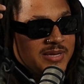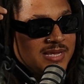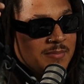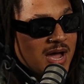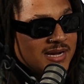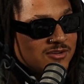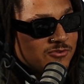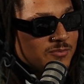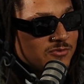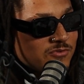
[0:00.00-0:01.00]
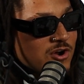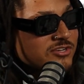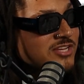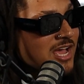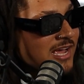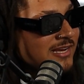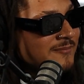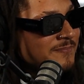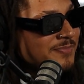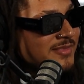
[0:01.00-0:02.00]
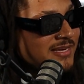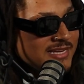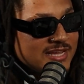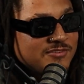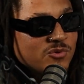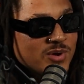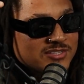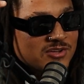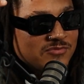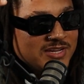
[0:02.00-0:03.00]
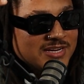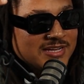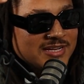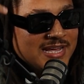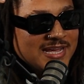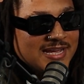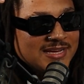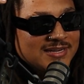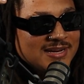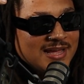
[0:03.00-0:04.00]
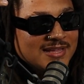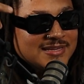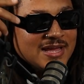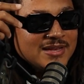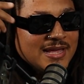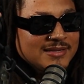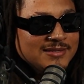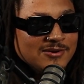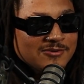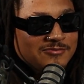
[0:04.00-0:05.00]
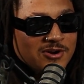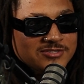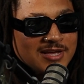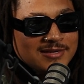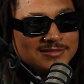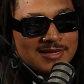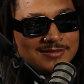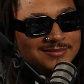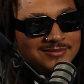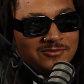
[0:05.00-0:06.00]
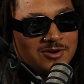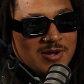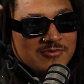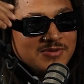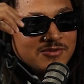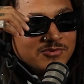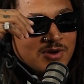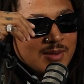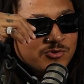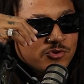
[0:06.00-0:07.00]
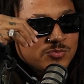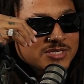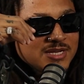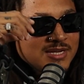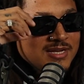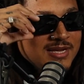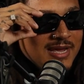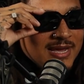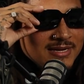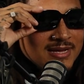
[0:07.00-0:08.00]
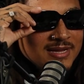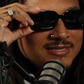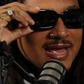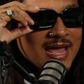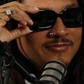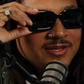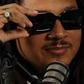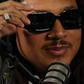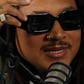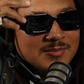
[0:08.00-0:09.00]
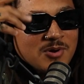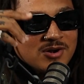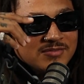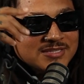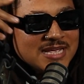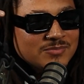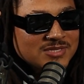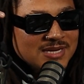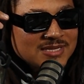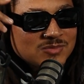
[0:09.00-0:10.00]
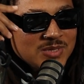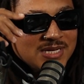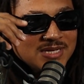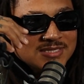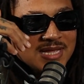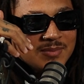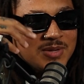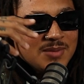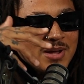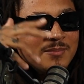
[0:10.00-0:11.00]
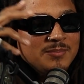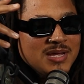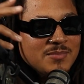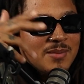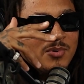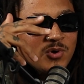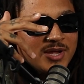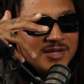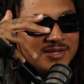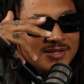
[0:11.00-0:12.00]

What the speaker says: Imani from the Far Side lived in West Covina, and that, like, you know, the Far Side is like one of my favorite rap groups. Yeah. And to have him be a part of the same city as me is like me and my boy